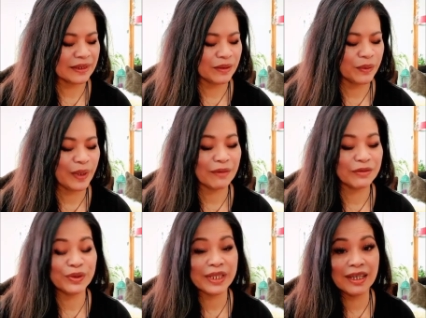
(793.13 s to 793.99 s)
We have to
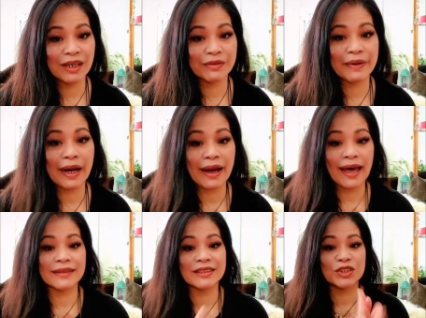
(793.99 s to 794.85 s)
take care of our
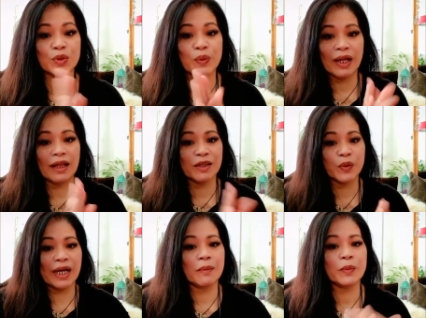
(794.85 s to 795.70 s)
hands as well. And
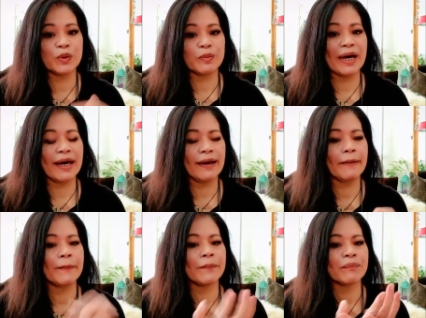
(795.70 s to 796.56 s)
when I put my
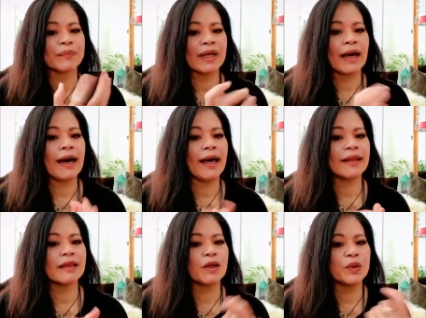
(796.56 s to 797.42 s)

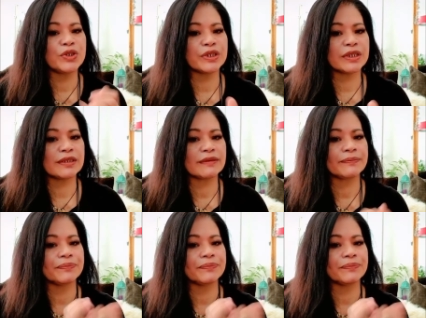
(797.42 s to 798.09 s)
hand lotion,